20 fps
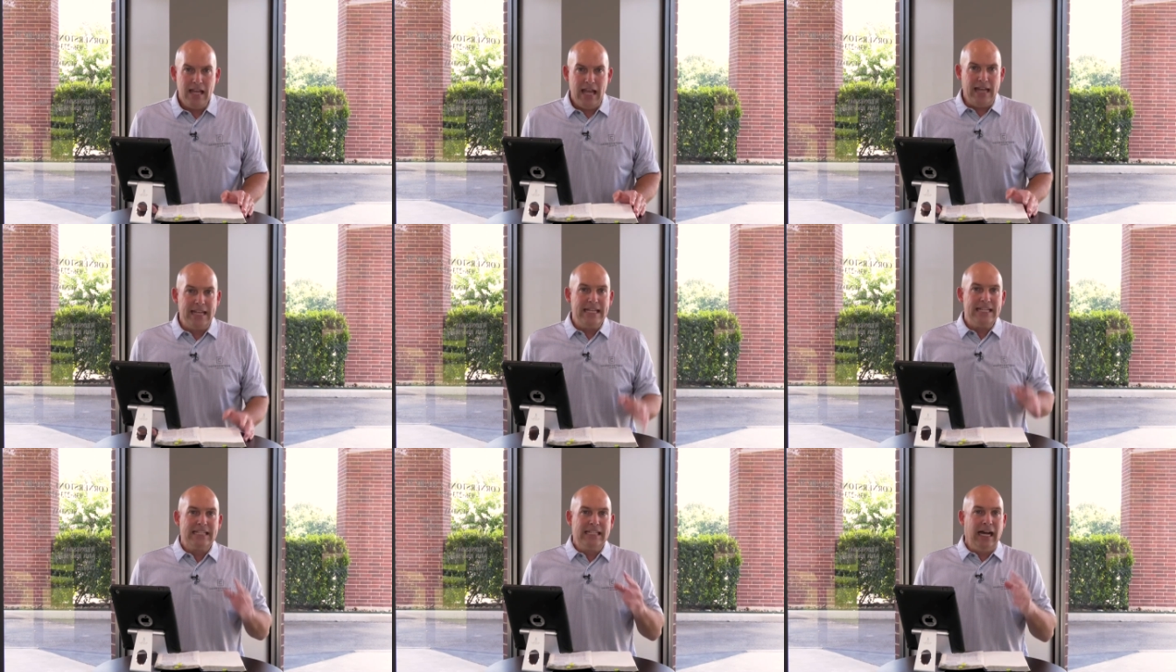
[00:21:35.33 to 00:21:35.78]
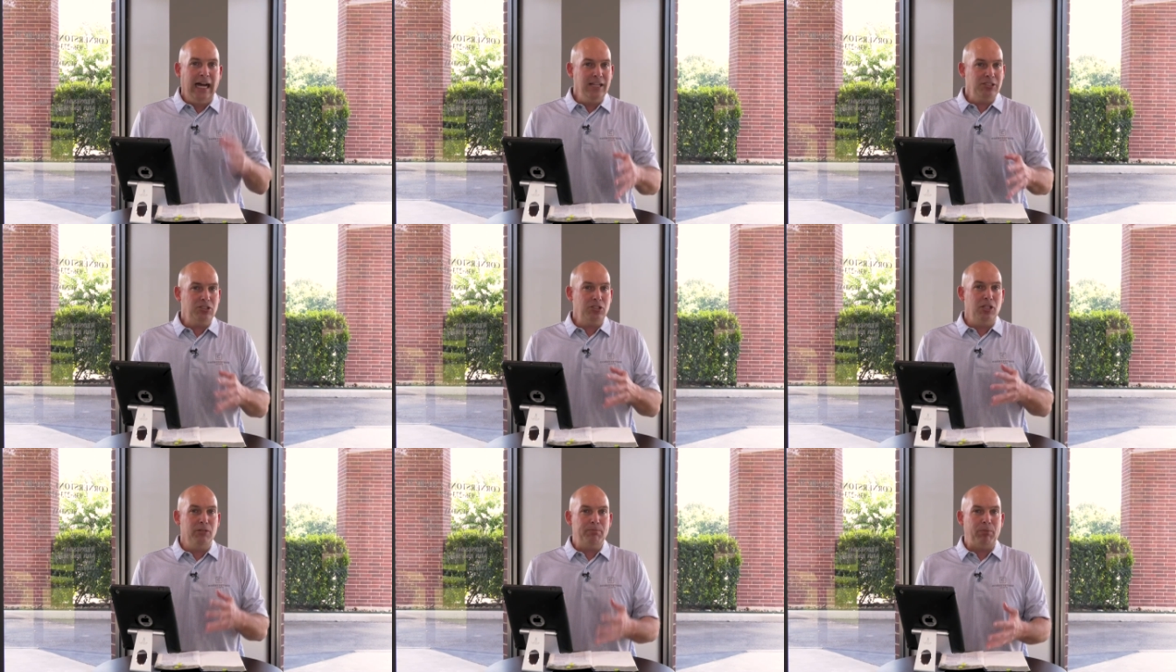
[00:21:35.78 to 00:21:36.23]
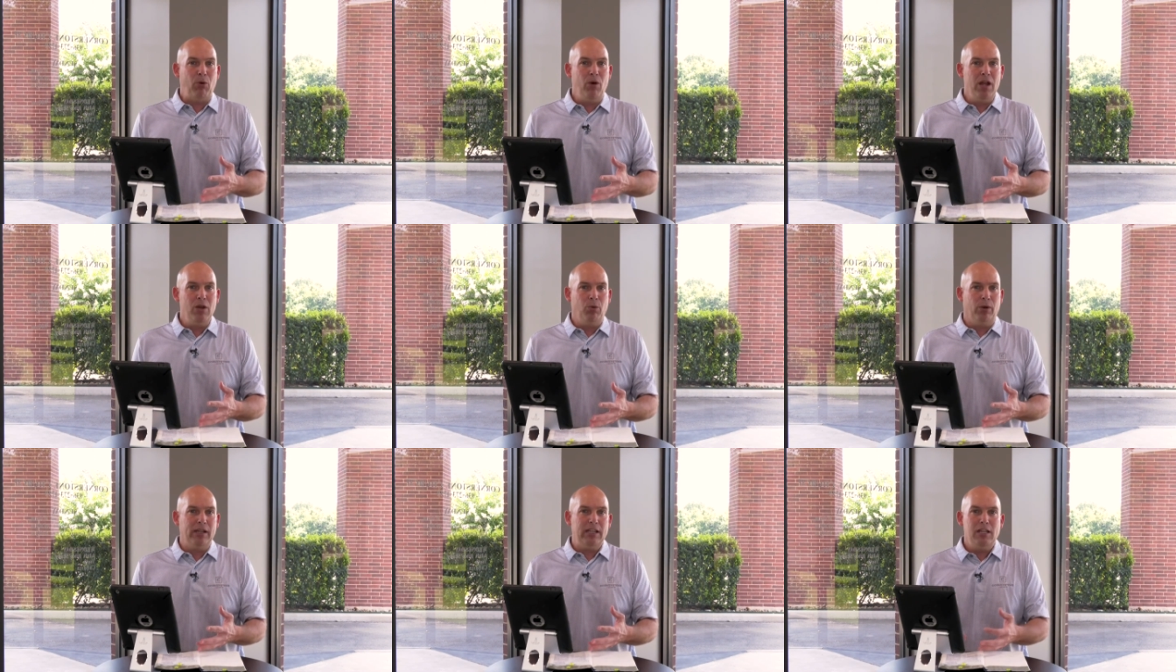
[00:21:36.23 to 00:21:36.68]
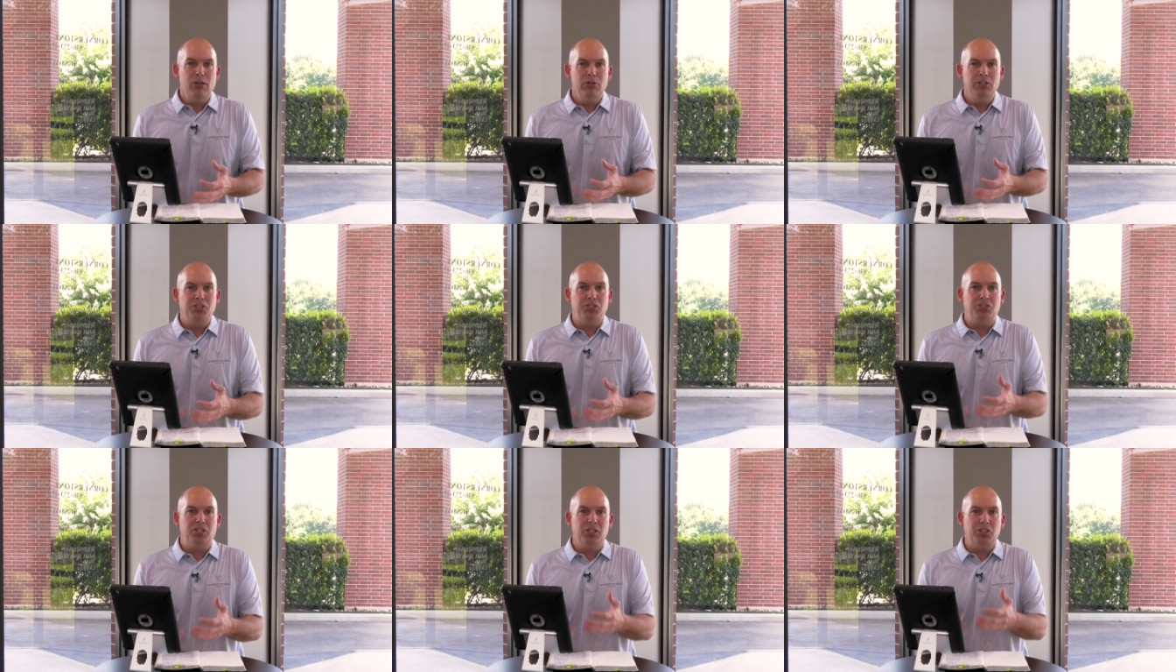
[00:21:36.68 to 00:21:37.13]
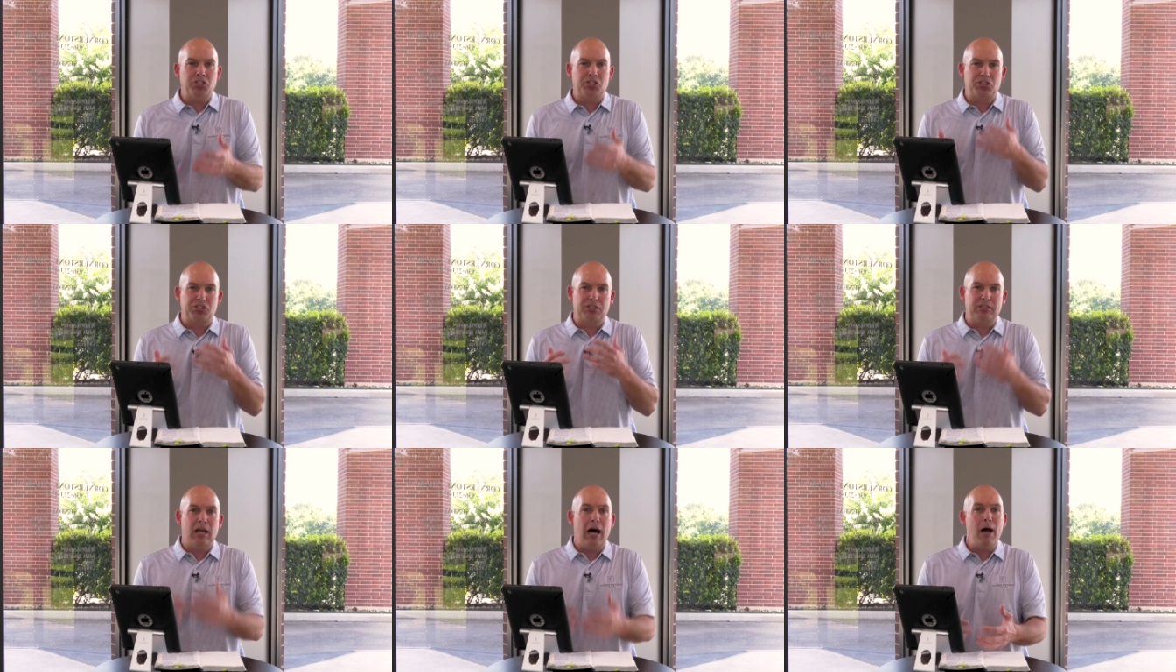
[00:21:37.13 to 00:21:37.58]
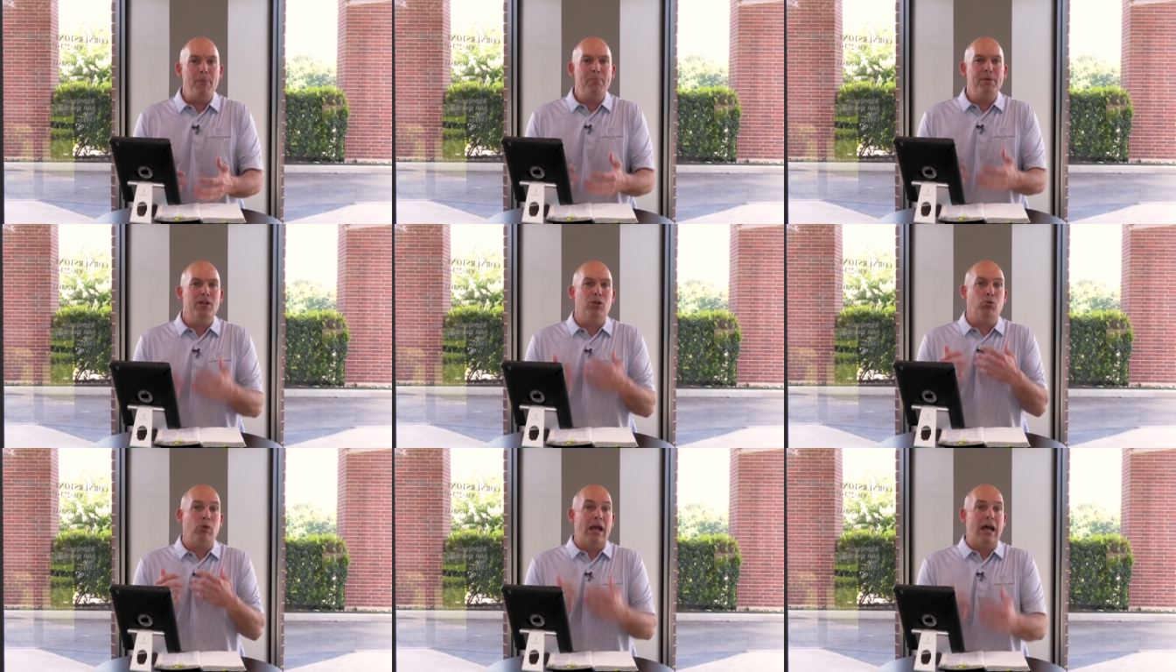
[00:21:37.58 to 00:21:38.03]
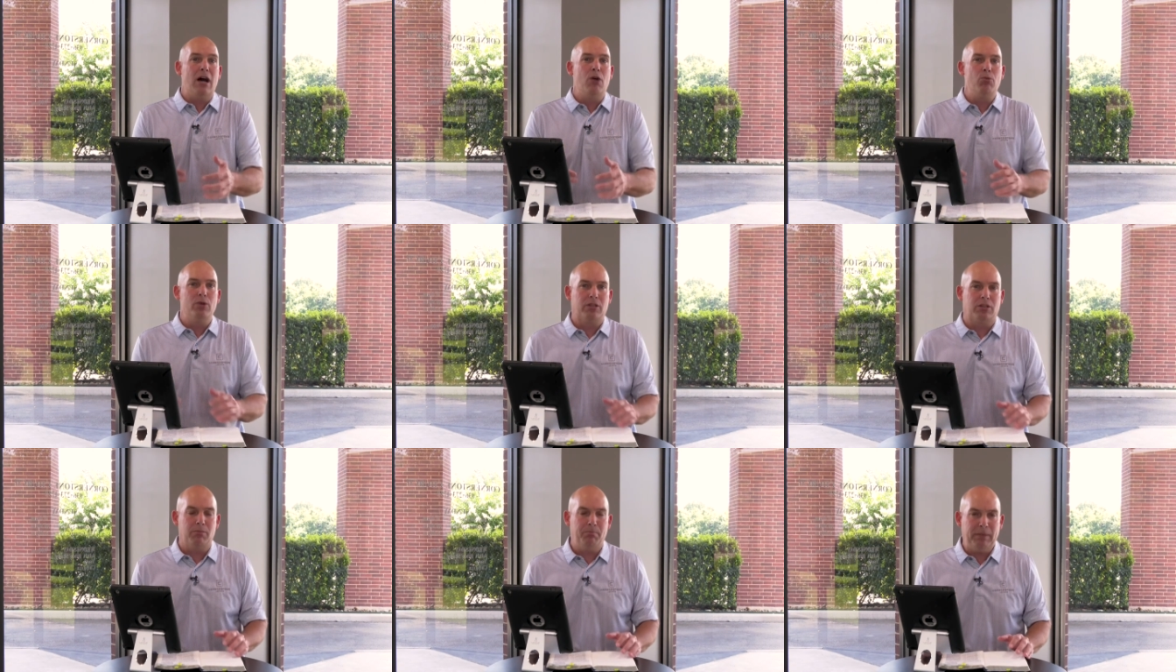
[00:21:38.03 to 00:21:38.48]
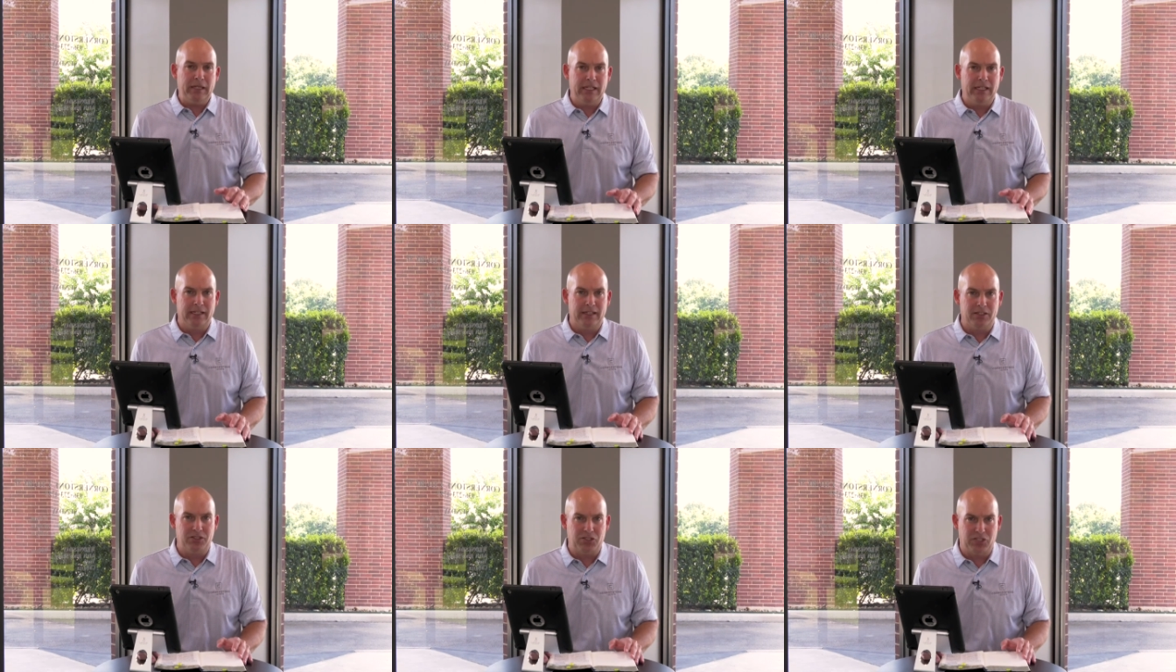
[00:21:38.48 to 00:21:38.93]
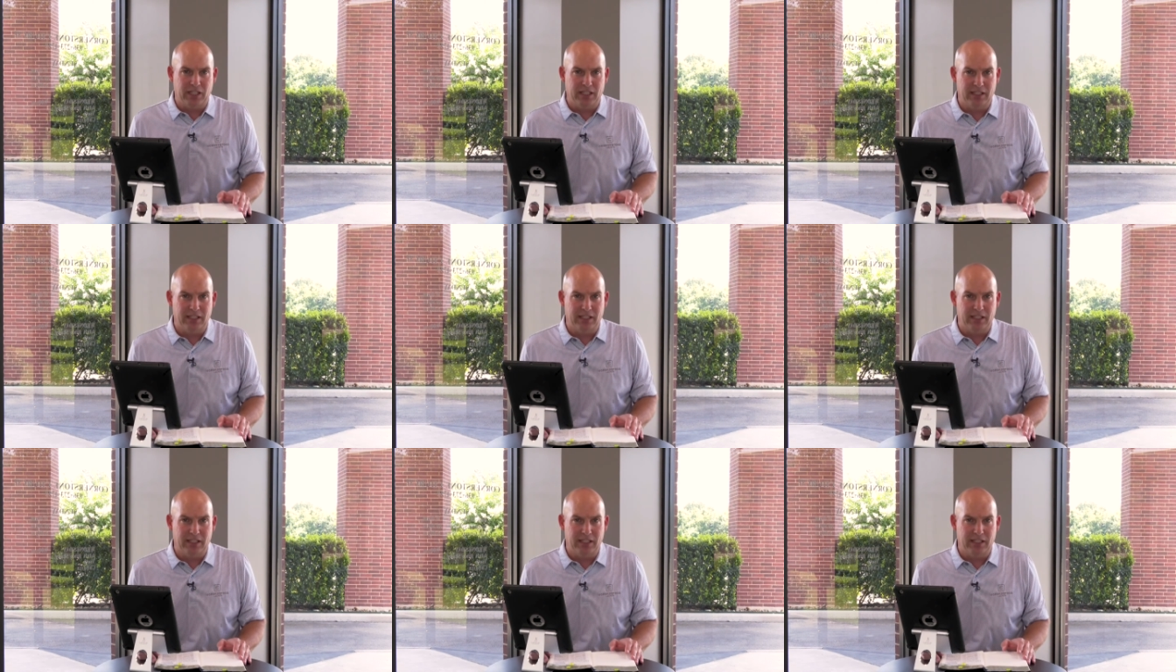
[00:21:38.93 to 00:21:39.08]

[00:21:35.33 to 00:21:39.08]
And he got to the point where he was just slopping around with the pigs.